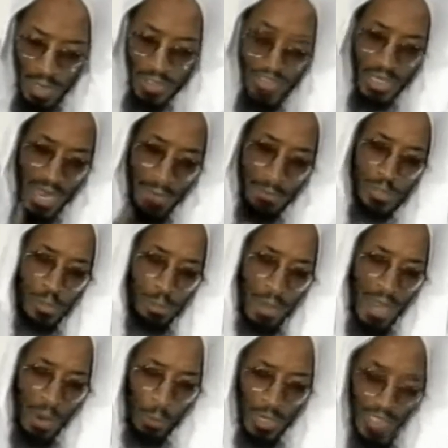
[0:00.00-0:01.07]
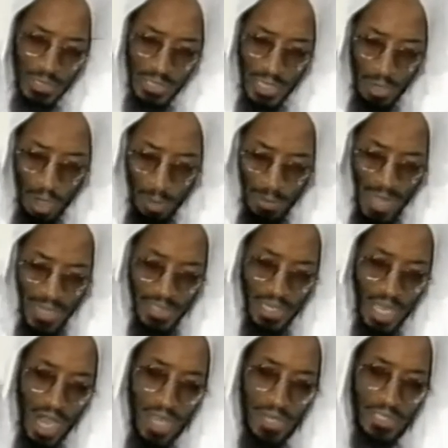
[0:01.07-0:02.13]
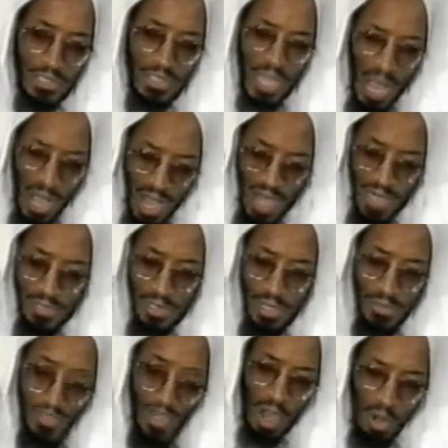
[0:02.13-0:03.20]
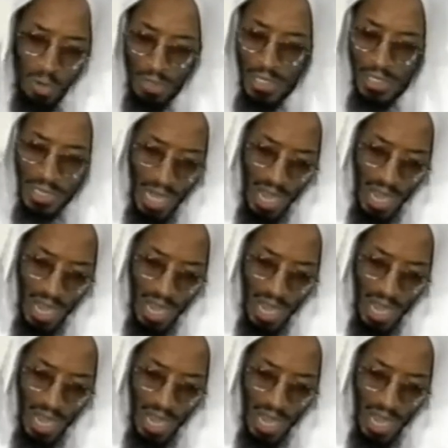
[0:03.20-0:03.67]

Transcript: Islam is to bear witness that Almighty God is God, the only